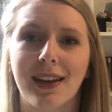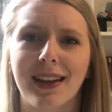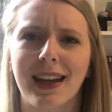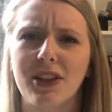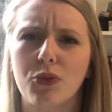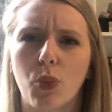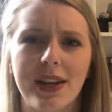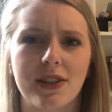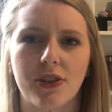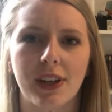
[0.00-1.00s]
kind of
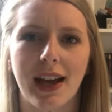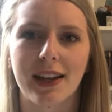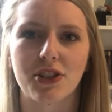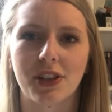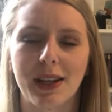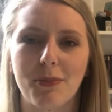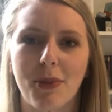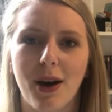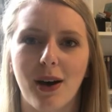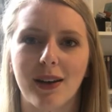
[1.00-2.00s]
wintry actually,
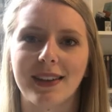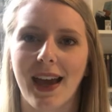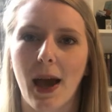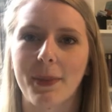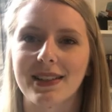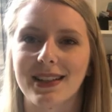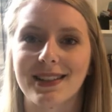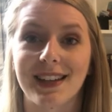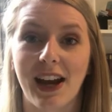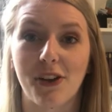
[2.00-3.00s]
but yeah, I'm excited
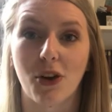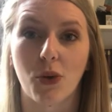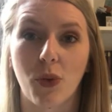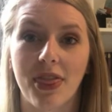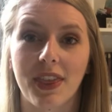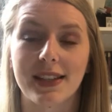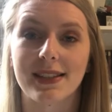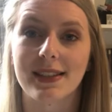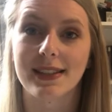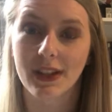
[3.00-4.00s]
to carry on with this
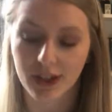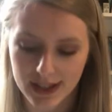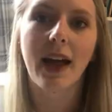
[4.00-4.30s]
series.